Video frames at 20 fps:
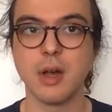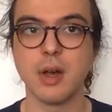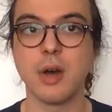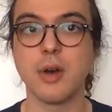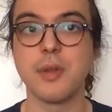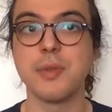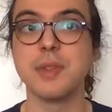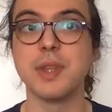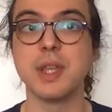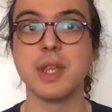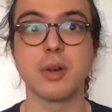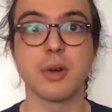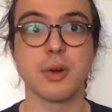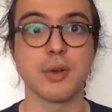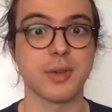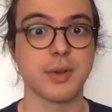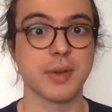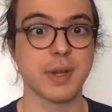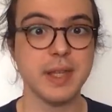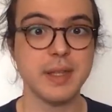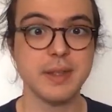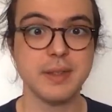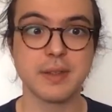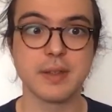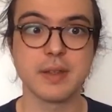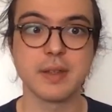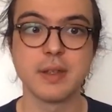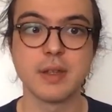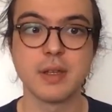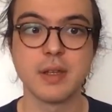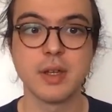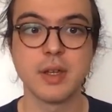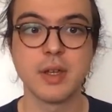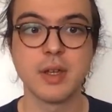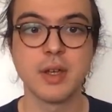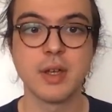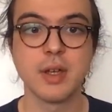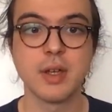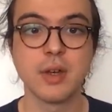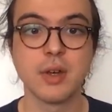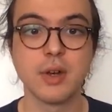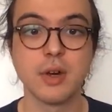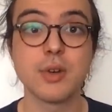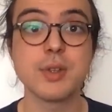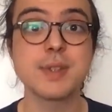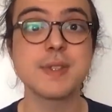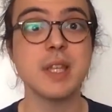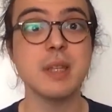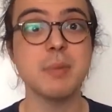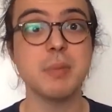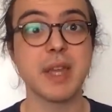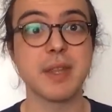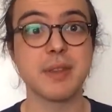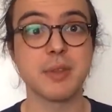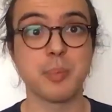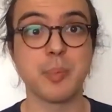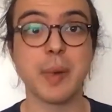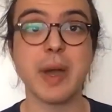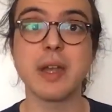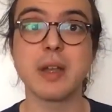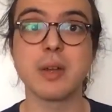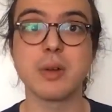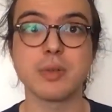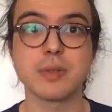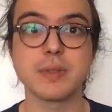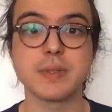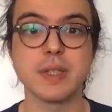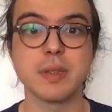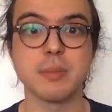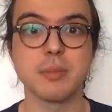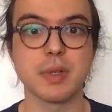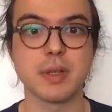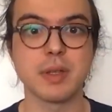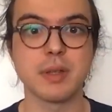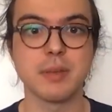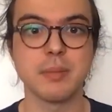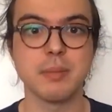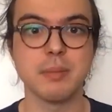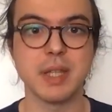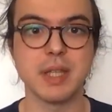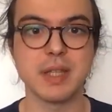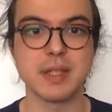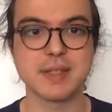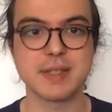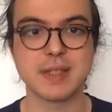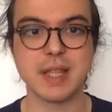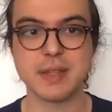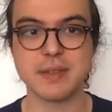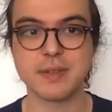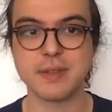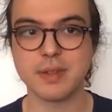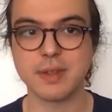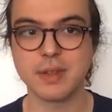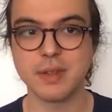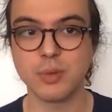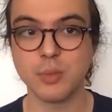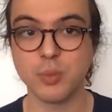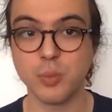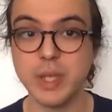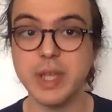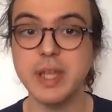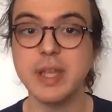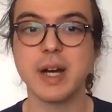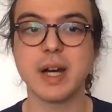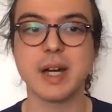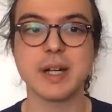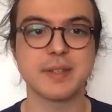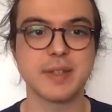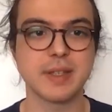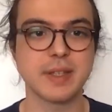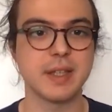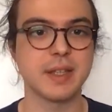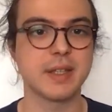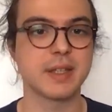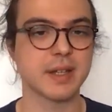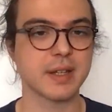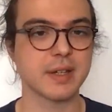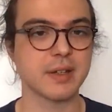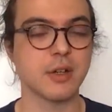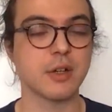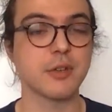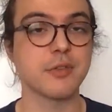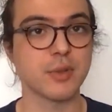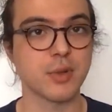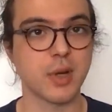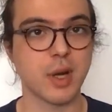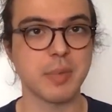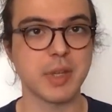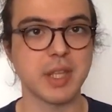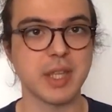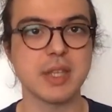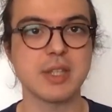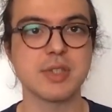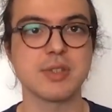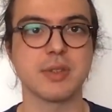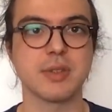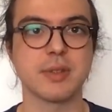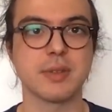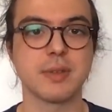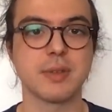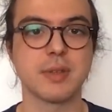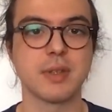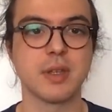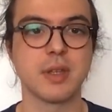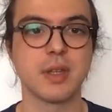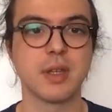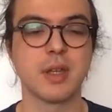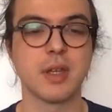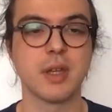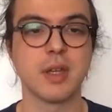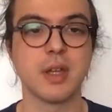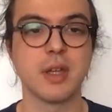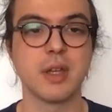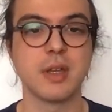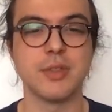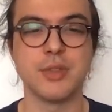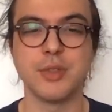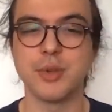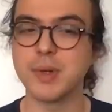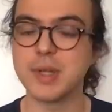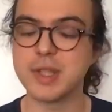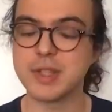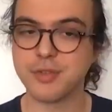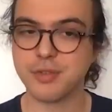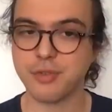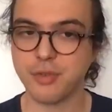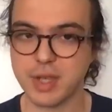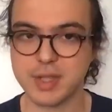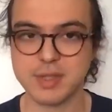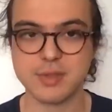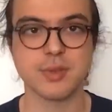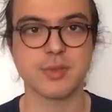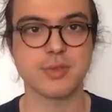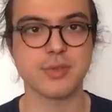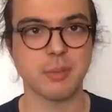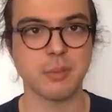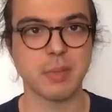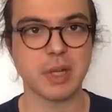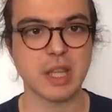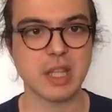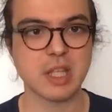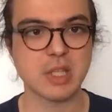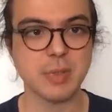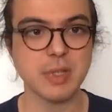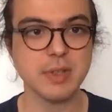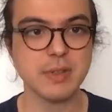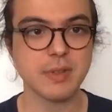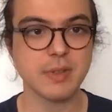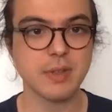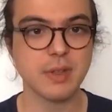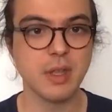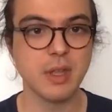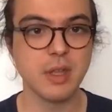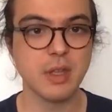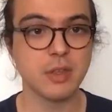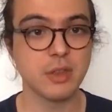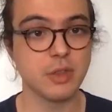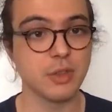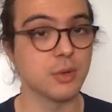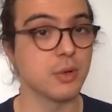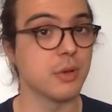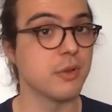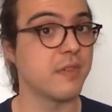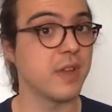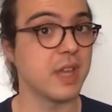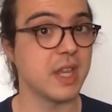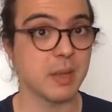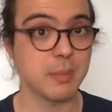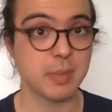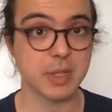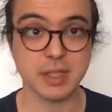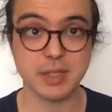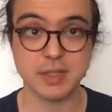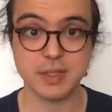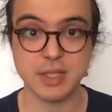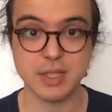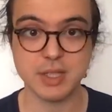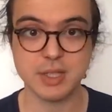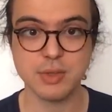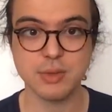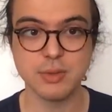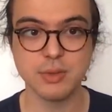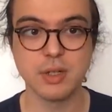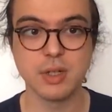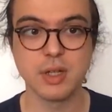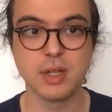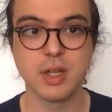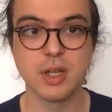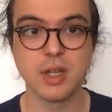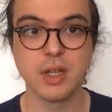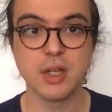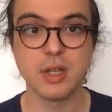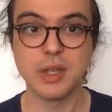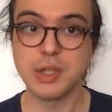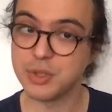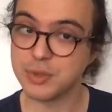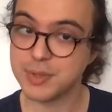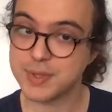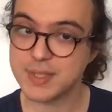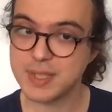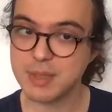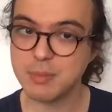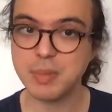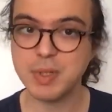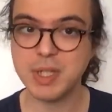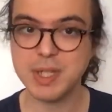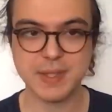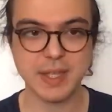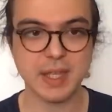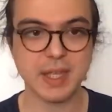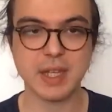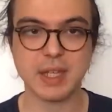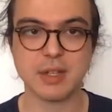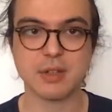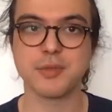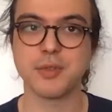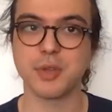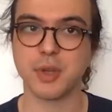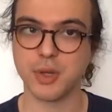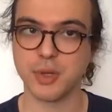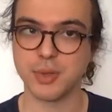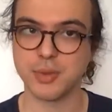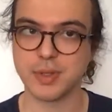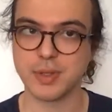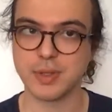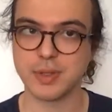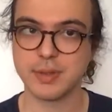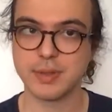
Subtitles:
On the other hand, hosted by the PyCore team means that we are taking care of your application. No infrastructure management, no availability issue, you simply take care of the code.